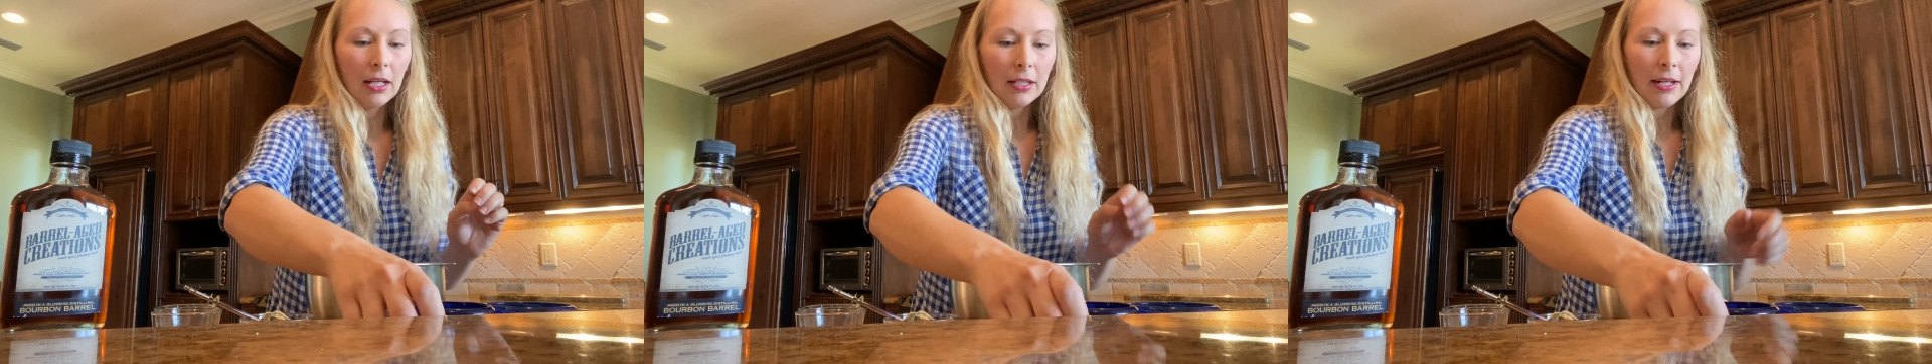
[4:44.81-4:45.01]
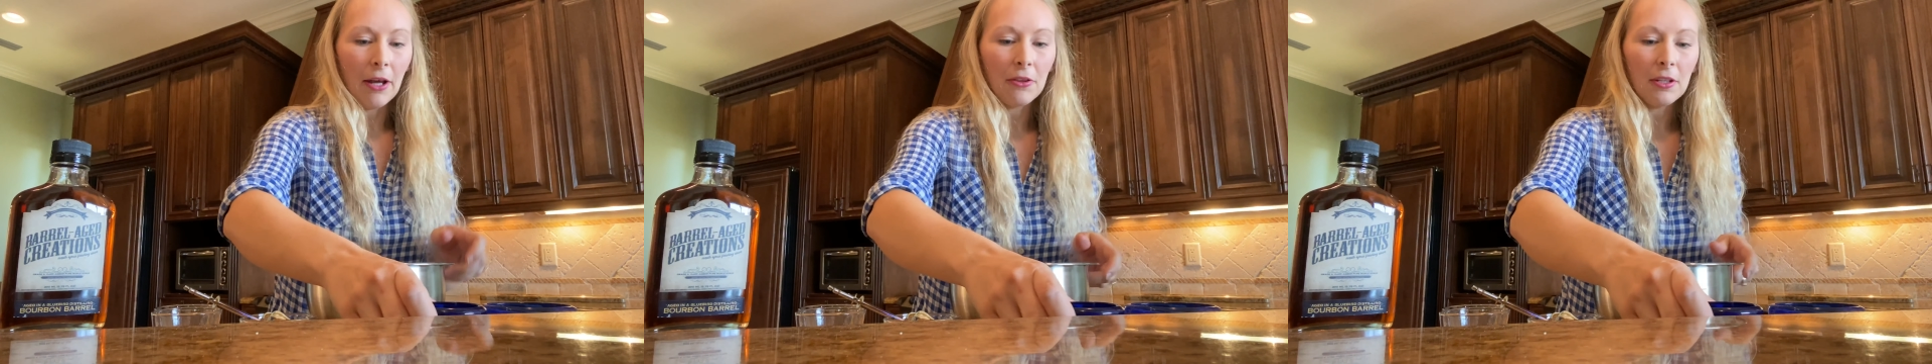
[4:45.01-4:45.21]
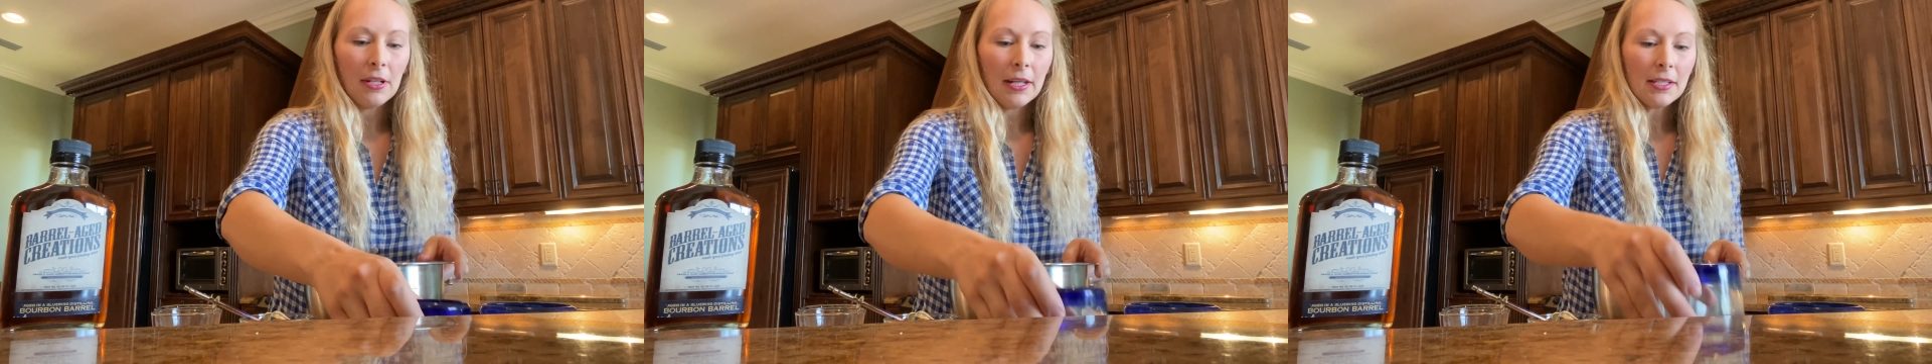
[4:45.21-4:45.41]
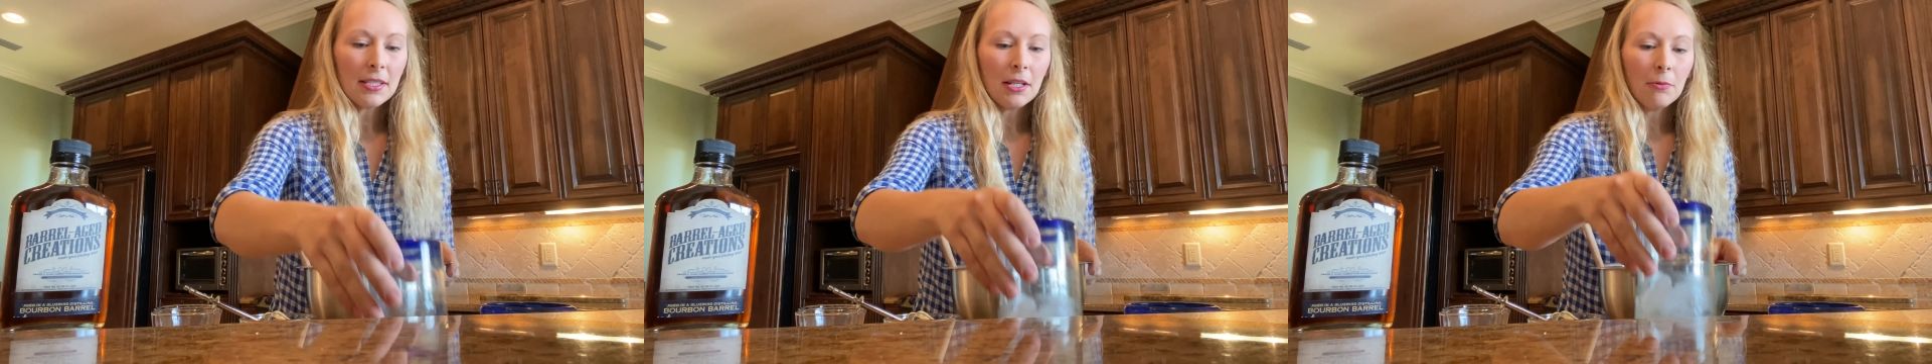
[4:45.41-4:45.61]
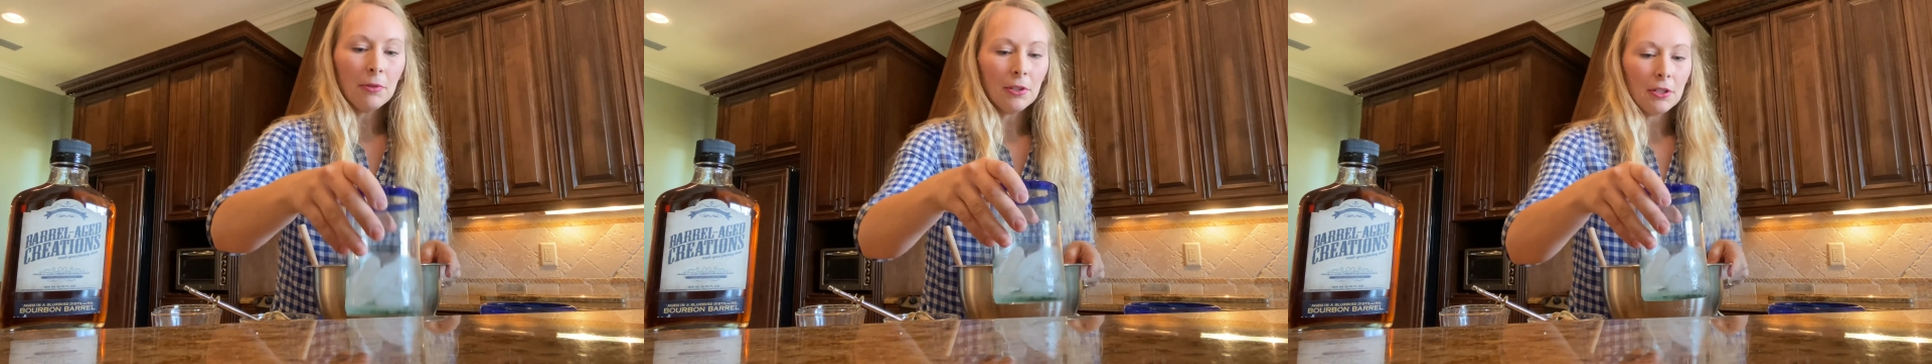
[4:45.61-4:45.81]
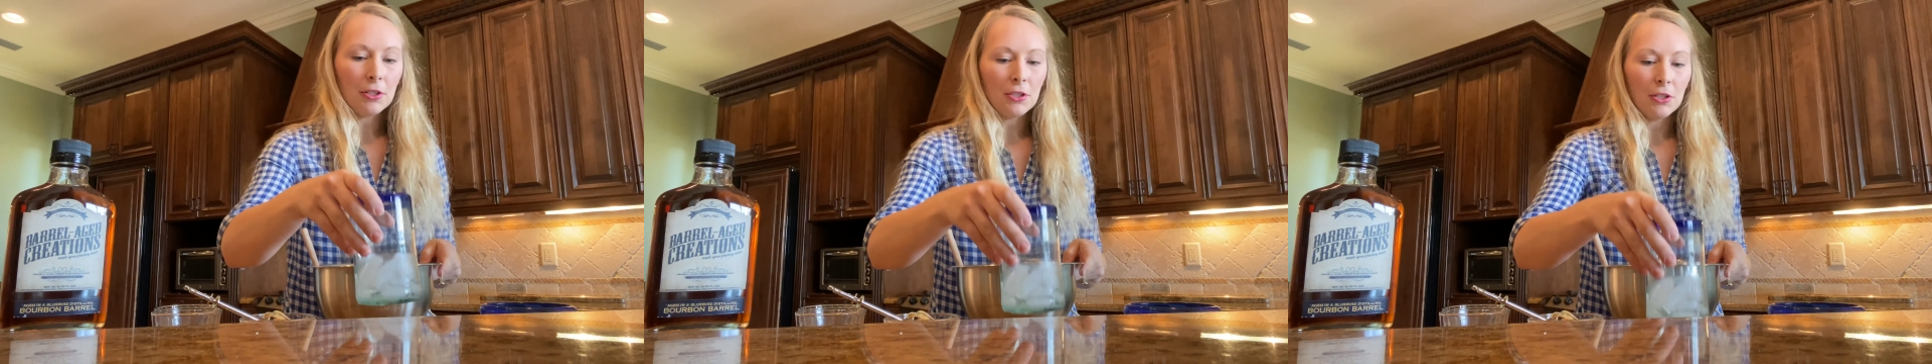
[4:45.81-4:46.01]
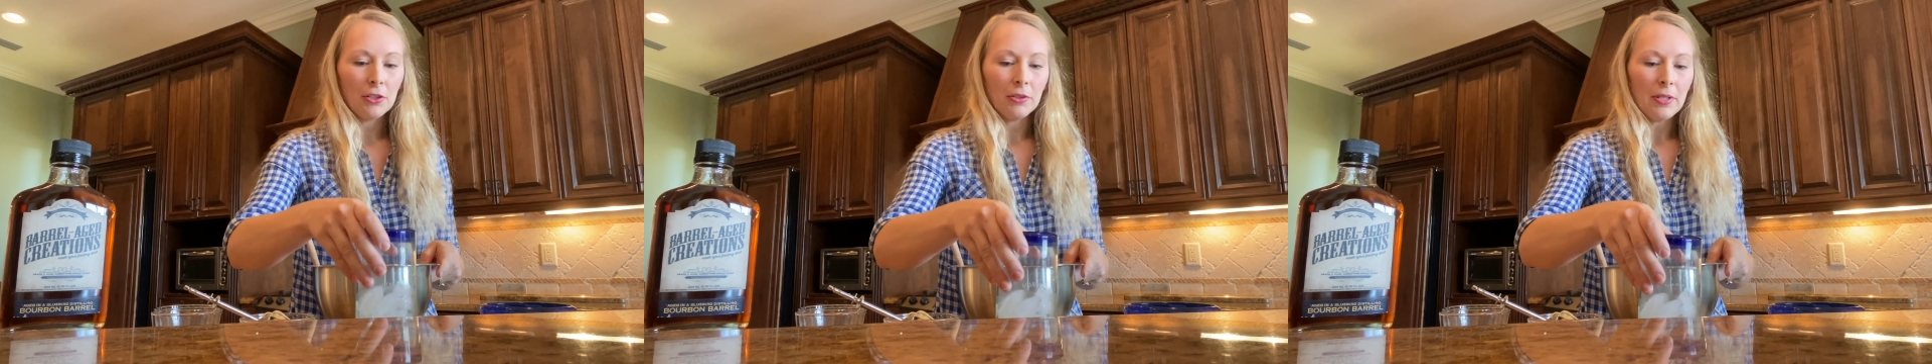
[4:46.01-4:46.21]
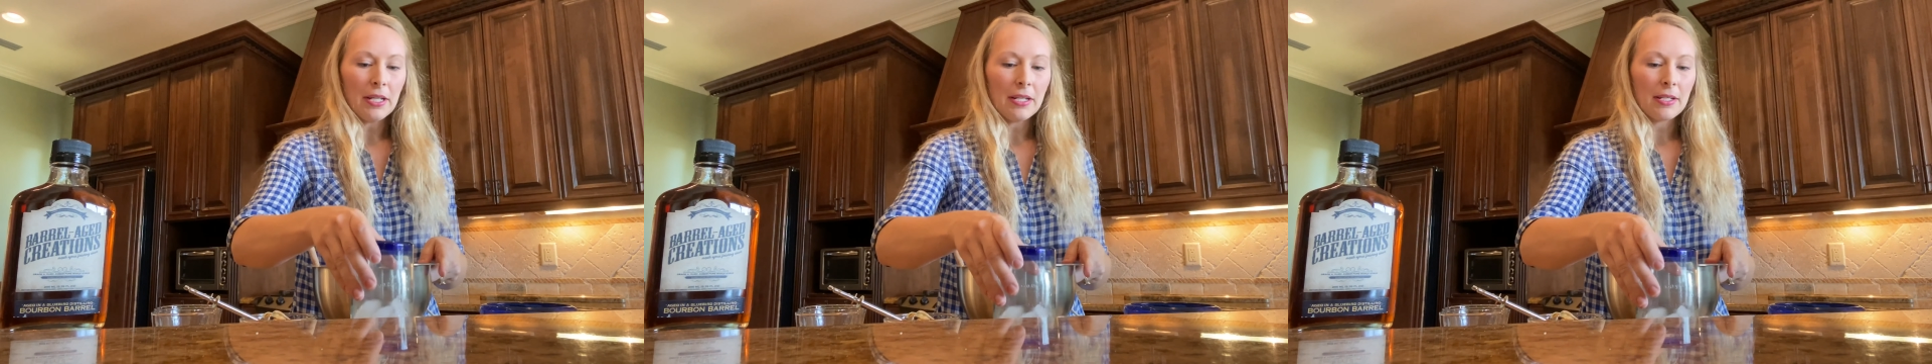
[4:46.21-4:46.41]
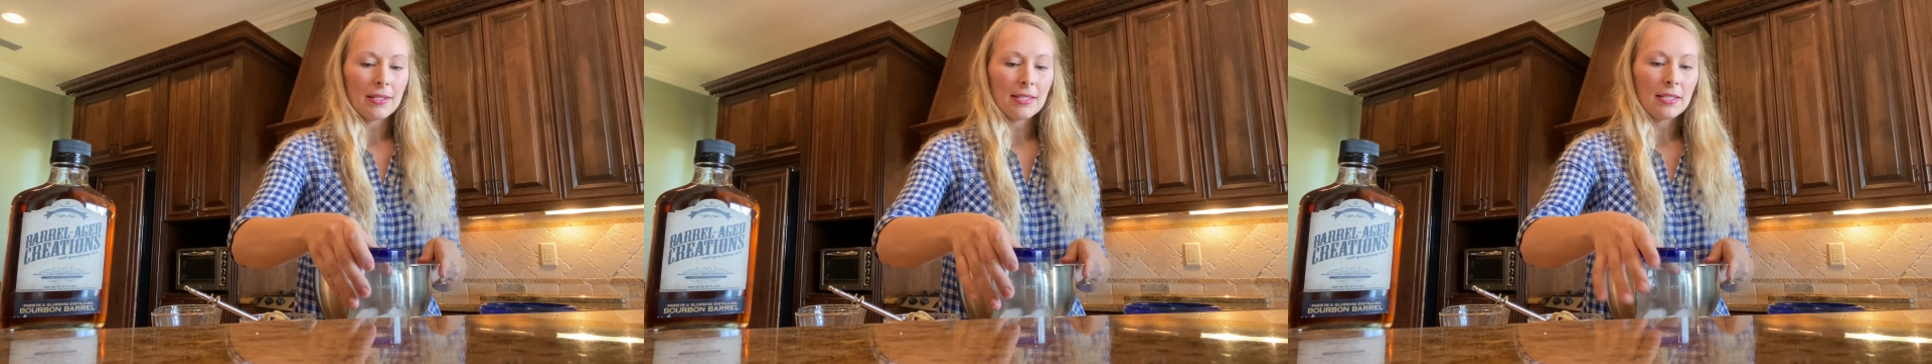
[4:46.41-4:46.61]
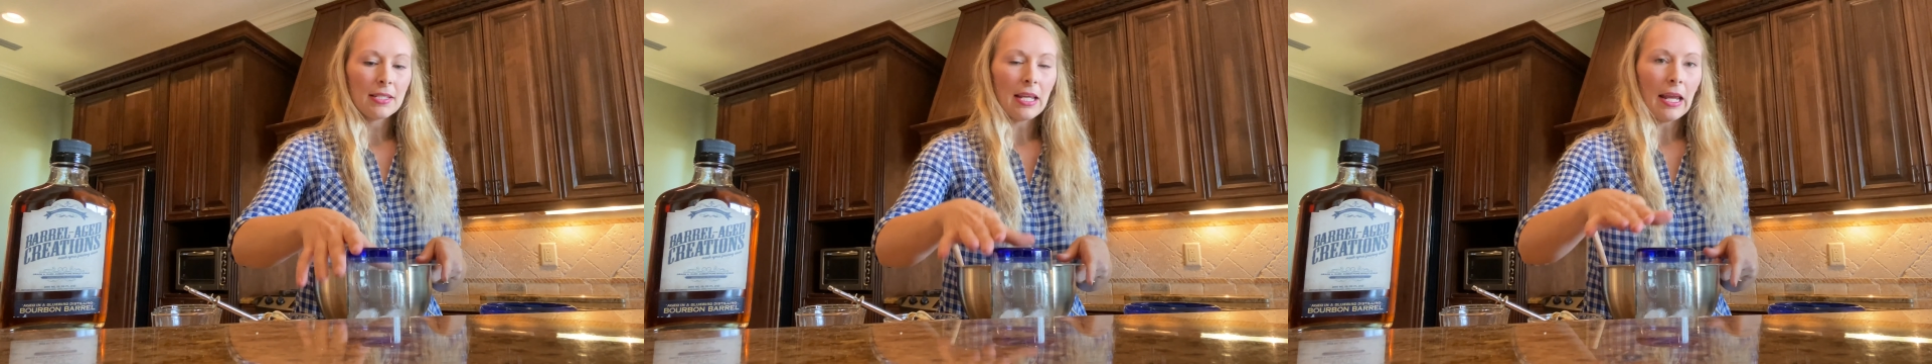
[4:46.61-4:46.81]
Now the next thing we're gonna do
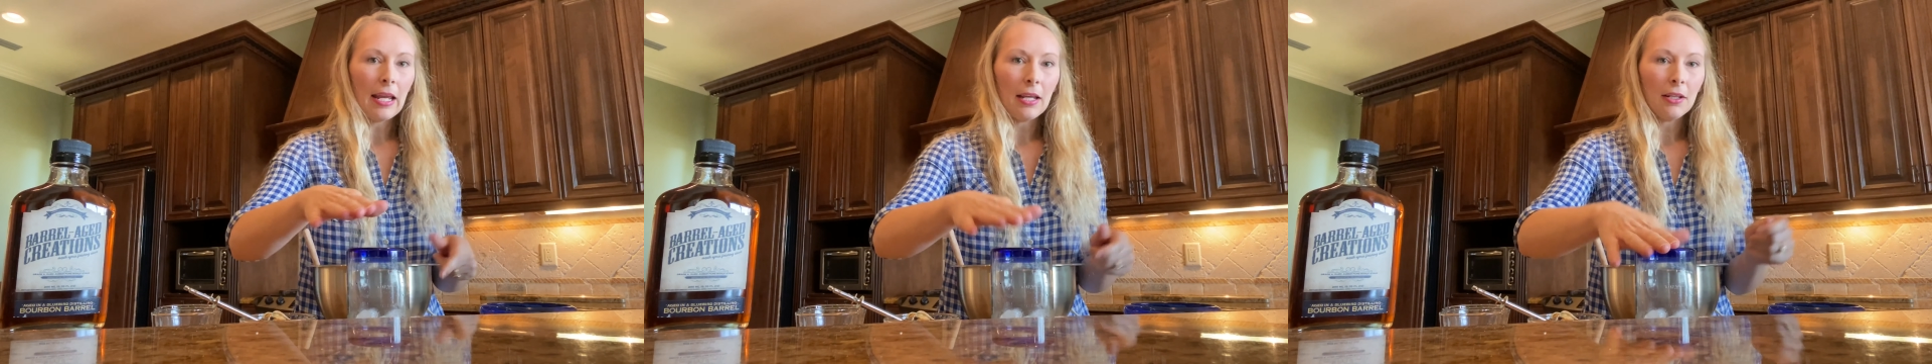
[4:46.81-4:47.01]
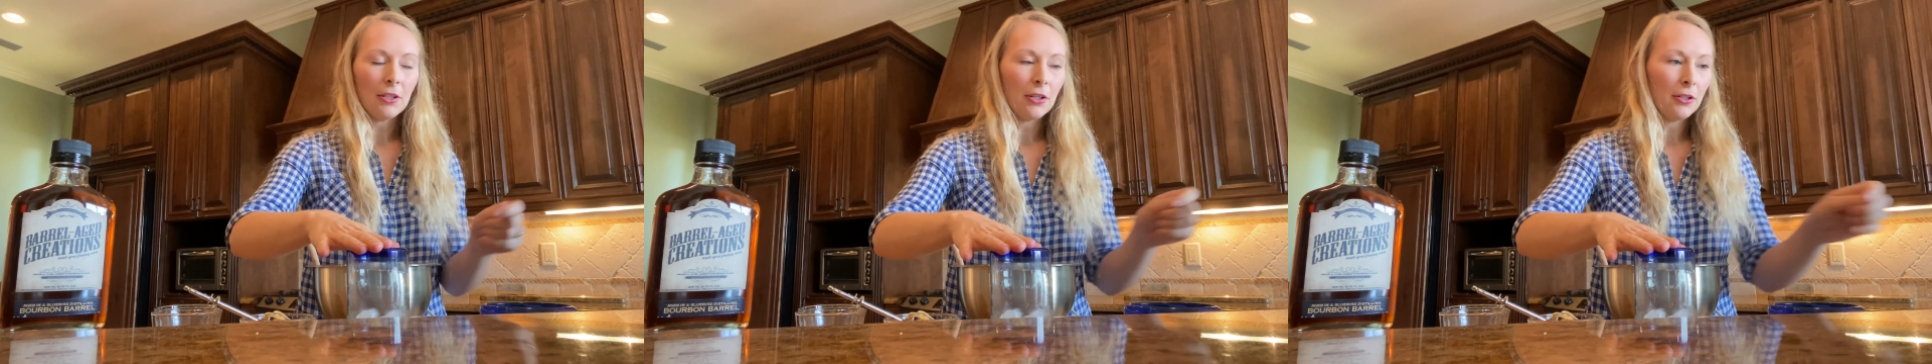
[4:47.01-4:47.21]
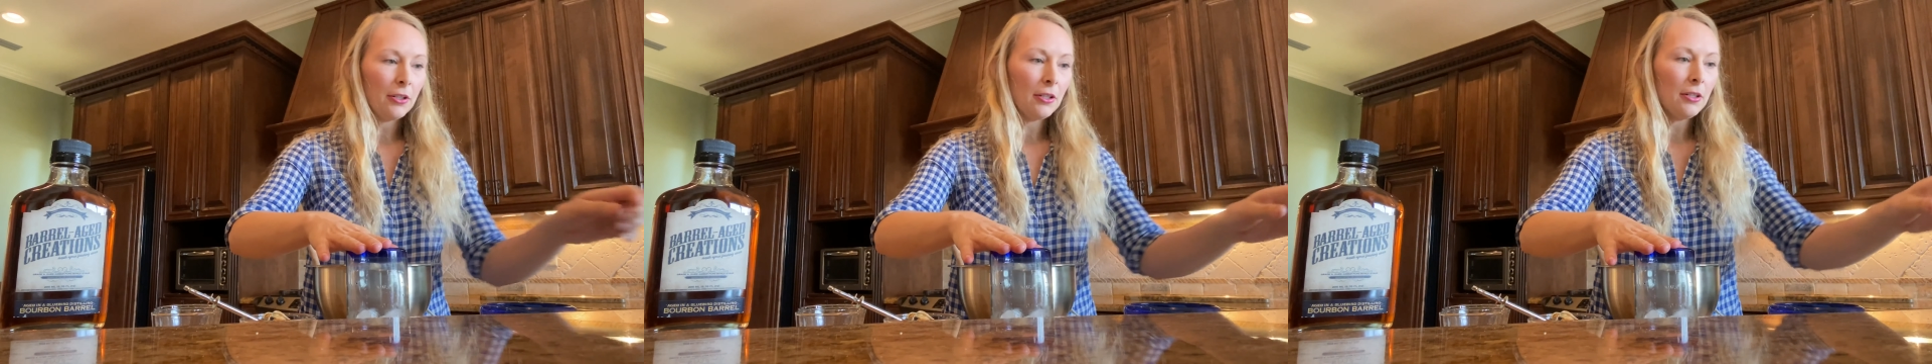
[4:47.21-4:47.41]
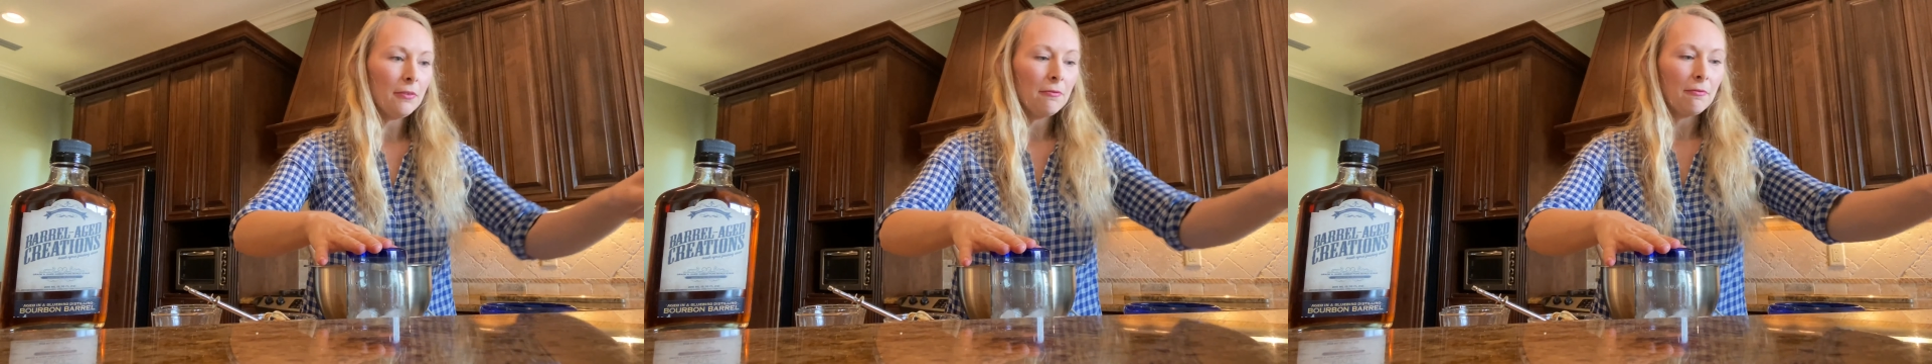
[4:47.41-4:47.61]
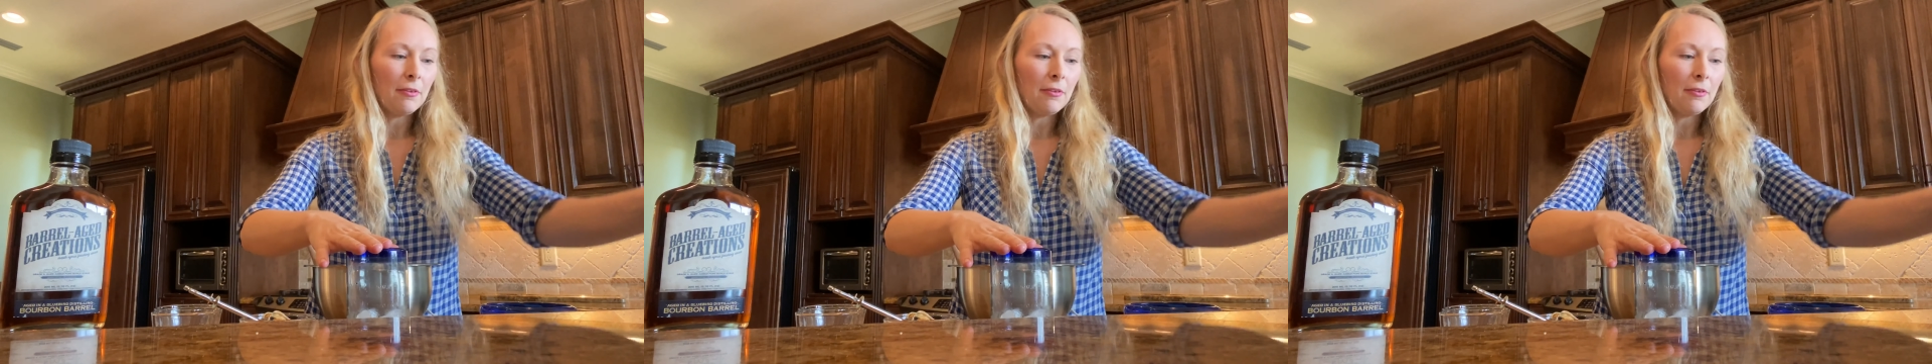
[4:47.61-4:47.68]
is take your